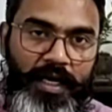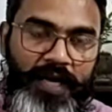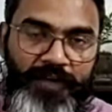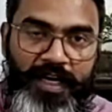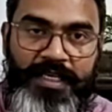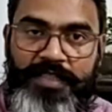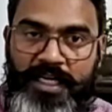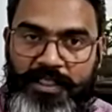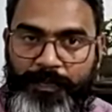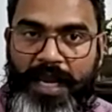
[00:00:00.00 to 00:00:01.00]
and Philippines
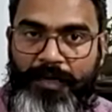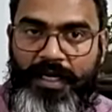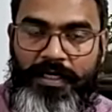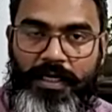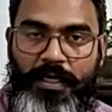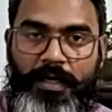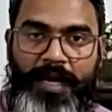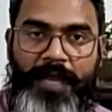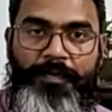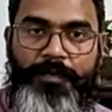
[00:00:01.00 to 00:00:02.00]
are the
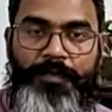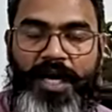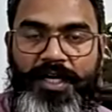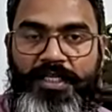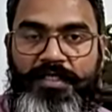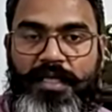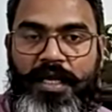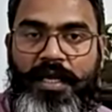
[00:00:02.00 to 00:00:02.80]
primary parties.